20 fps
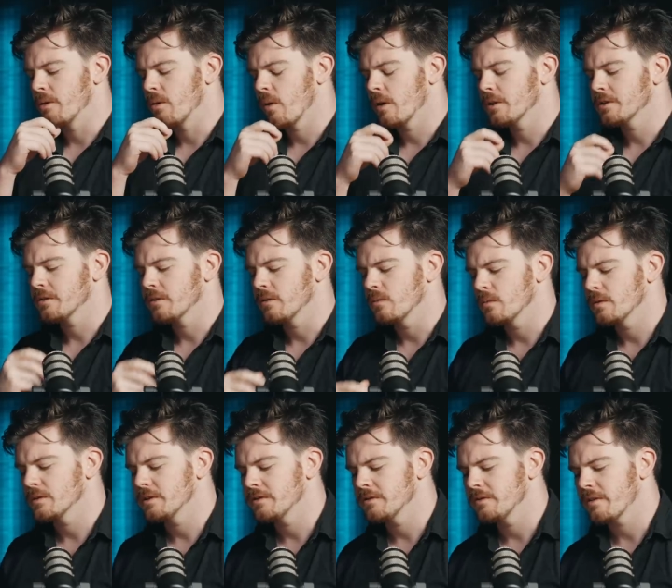question,
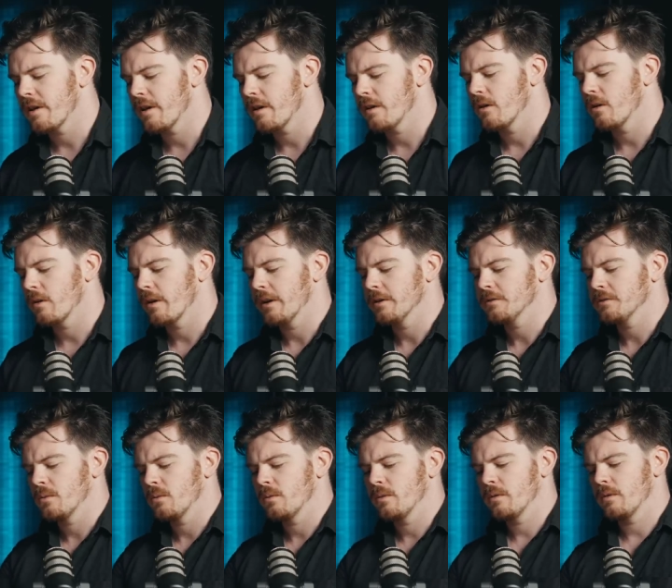which is that okay?
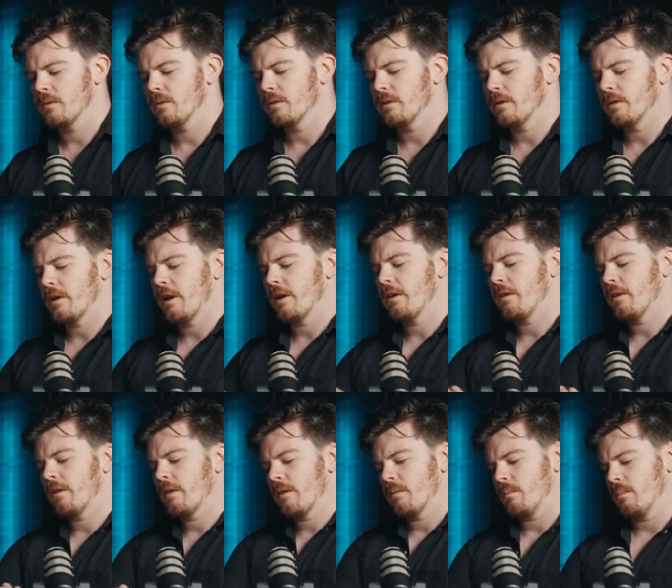So
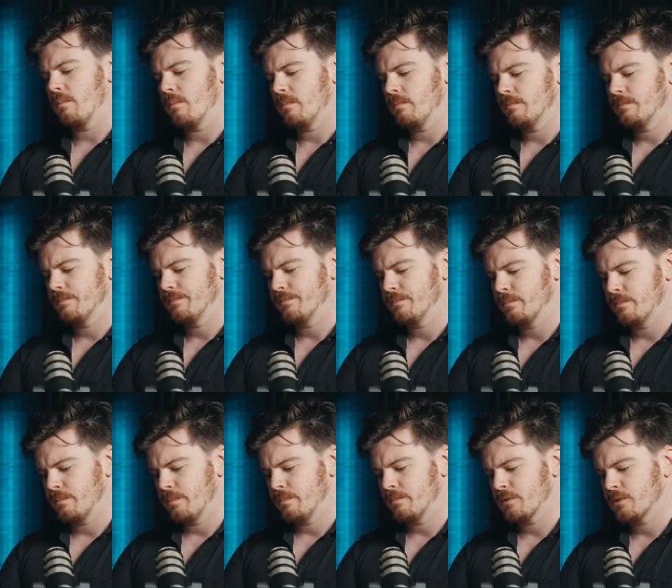anything that
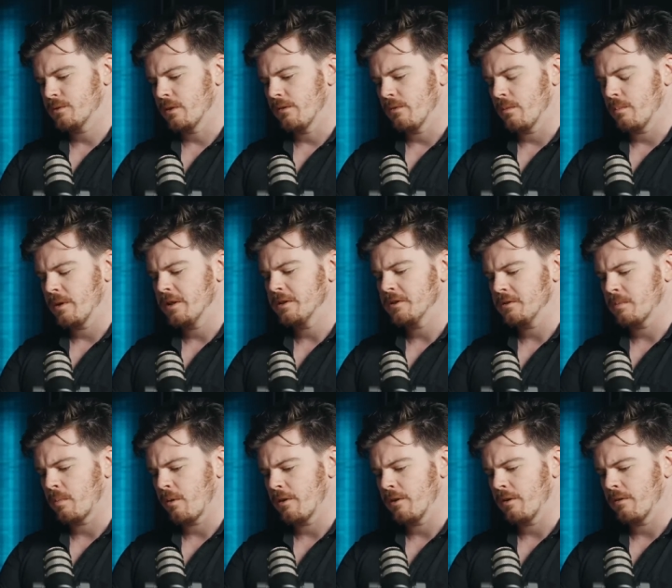sort of impinges
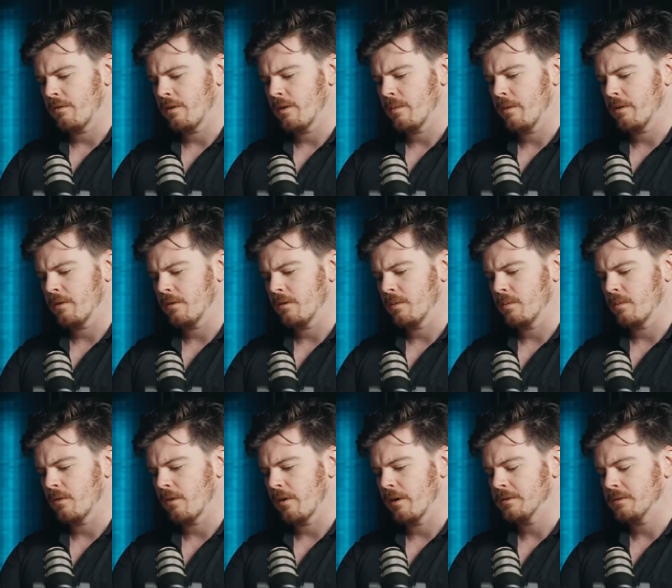upon your fundamental
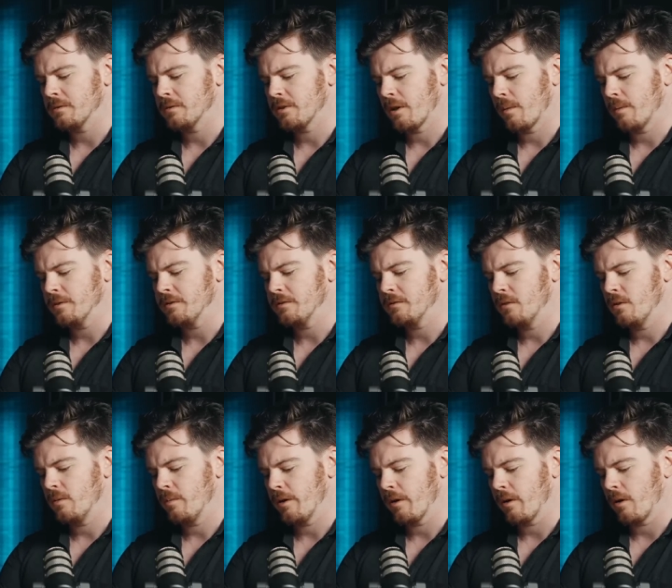human rights, which I'm
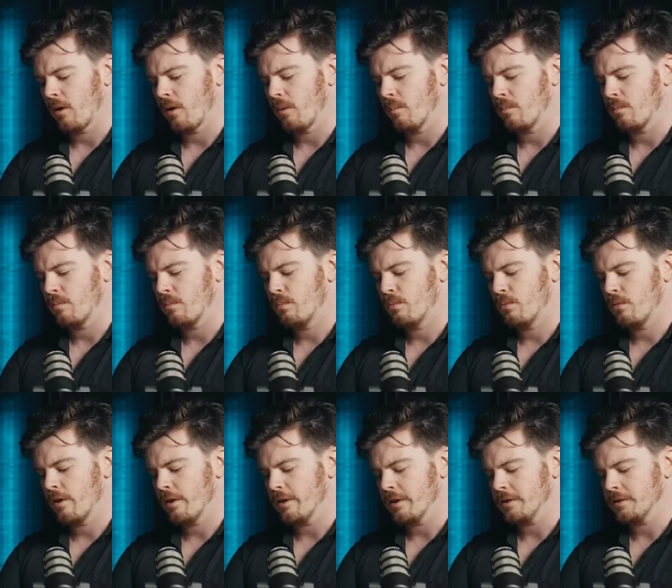assuming are
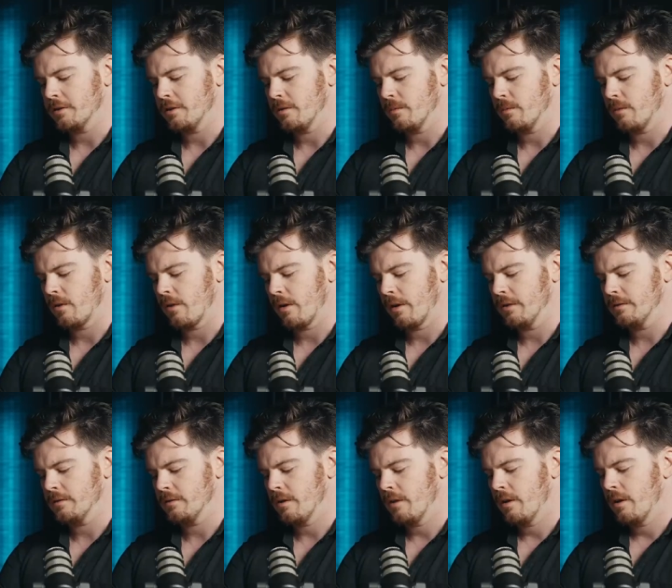British human
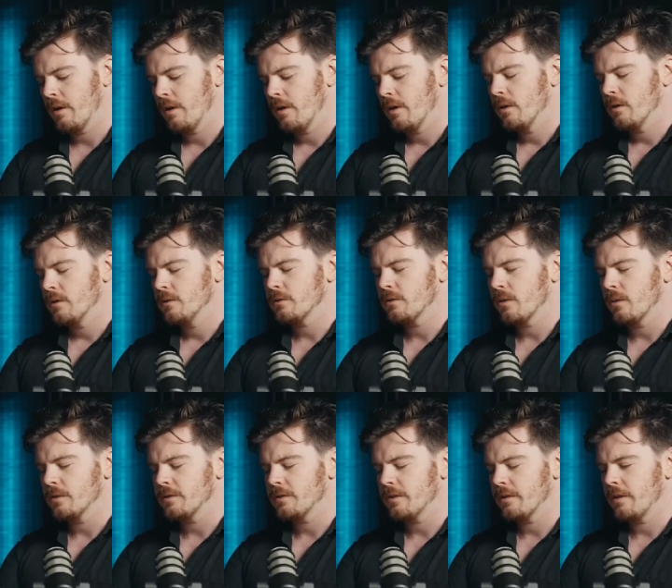rights, so
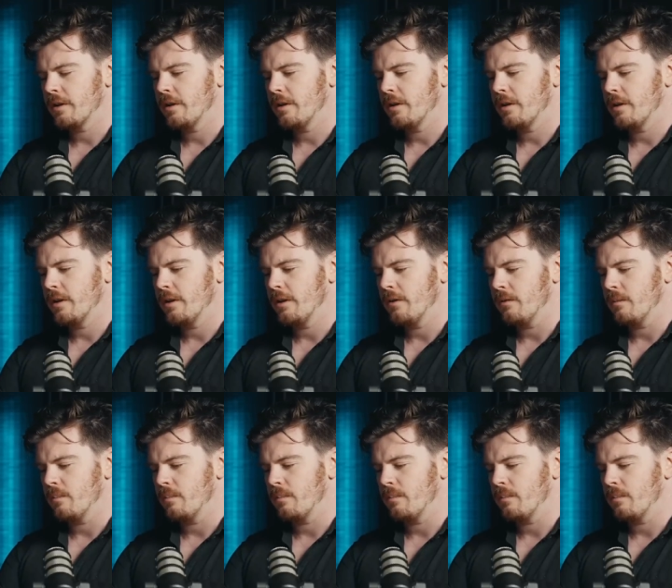it's it,